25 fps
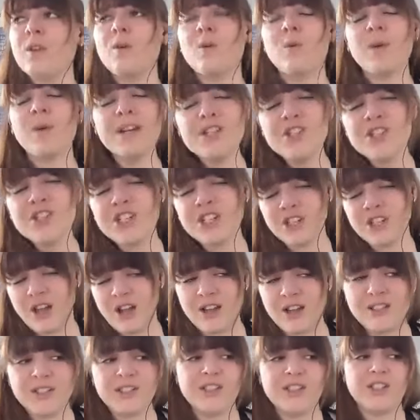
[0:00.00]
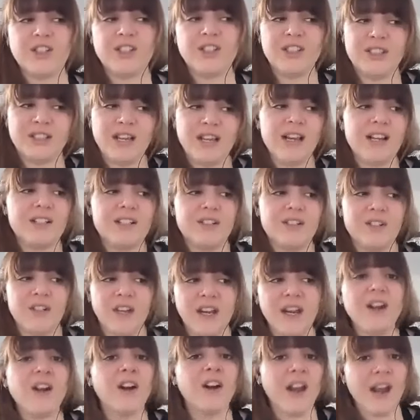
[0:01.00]
When she lost, she decided to
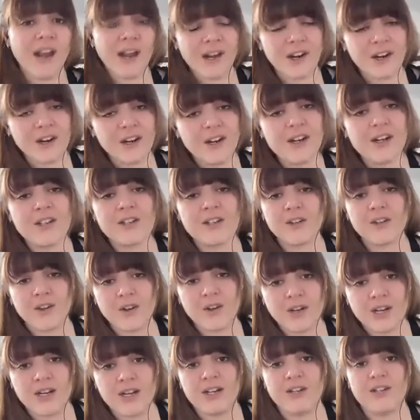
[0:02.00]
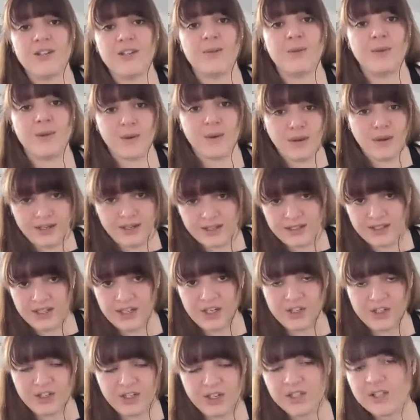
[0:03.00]
take her anger and turn it into an
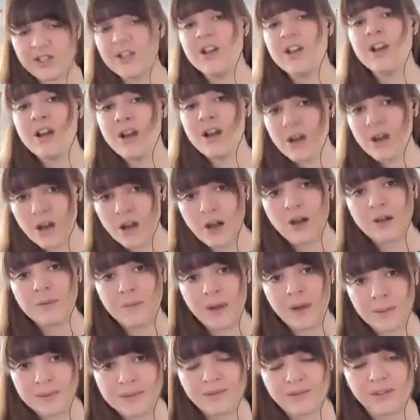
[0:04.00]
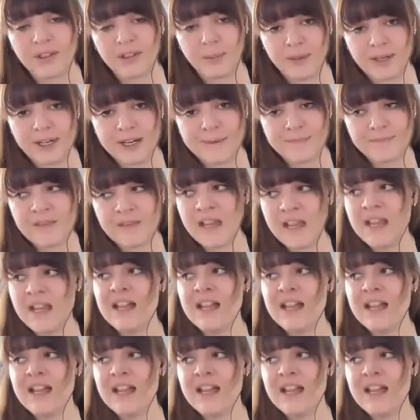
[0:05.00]
organization called Moms for Liberty,